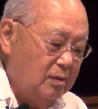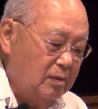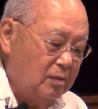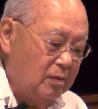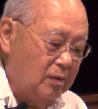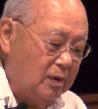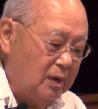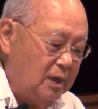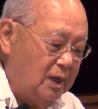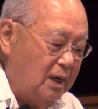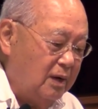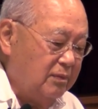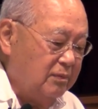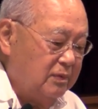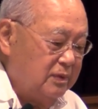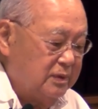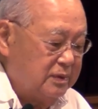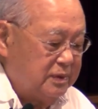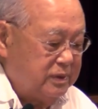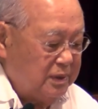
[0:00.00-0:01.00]
Well,
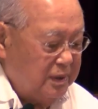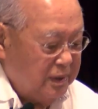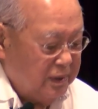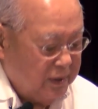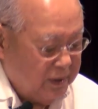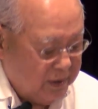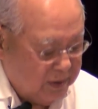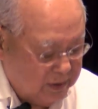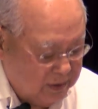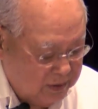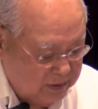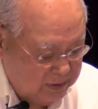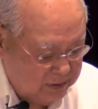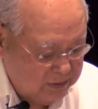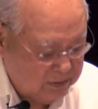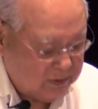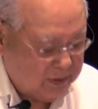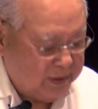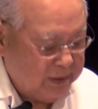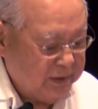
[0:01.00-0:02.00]
obviously,
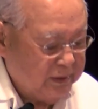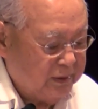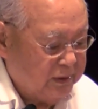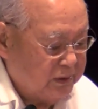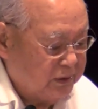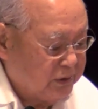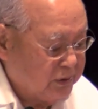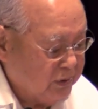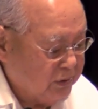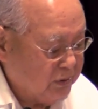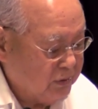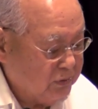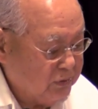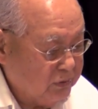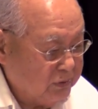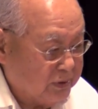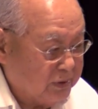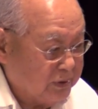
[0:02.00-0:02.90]
you ladies shouldn't do